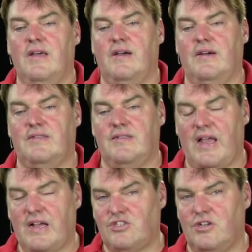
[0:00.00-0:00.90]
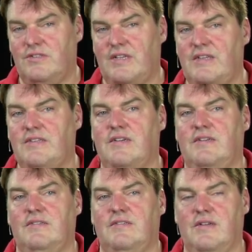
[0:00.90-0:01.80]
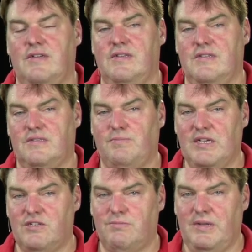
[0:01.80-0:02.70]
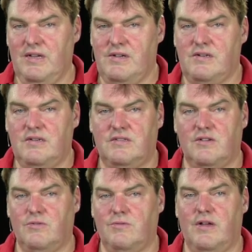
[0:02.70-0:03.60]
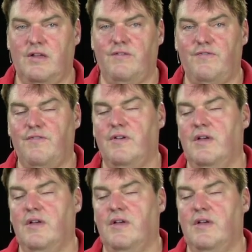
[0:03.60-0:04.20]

The actual data is peer-to-peer. So if